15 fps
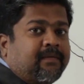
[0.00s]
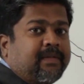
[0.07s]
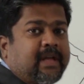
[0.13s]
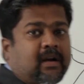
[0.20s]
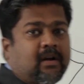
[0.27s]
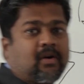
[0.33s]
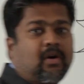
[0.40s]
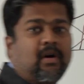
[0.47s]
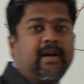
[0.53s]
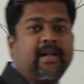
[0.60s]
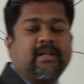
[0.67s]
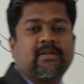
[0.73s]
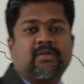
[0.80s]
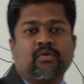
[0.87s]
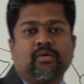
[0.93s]
they are called
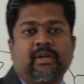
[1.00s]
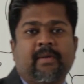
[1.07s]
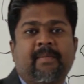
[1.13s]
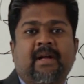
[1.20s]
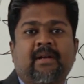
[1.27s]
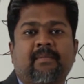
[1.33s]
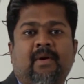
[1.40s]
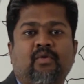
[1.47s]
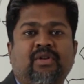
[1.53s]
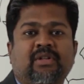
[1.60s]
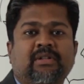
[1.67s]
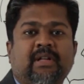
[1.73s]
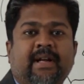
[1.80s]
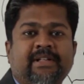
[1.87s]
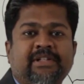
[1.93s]
as Suleiman
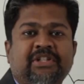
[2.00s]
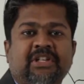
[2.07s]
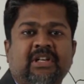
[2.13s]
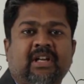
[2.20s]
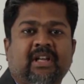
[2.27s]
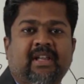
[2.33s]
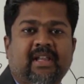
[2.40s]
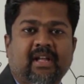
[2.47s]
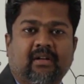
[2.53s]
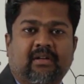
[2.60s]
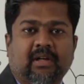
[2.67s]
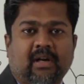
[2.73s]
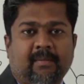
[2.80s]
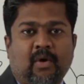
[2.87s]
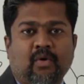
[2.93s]
mountain range,
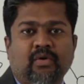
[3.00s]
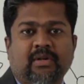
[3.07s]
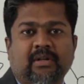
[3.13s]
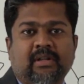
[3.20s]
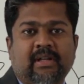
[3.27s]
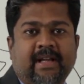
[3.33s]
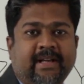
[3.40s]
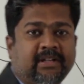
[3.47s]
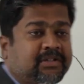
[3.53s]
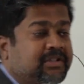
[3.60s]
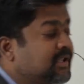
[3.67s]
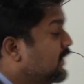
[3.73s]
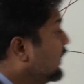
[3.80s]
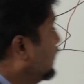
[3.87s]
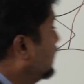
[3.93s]
Kirthar mountain range.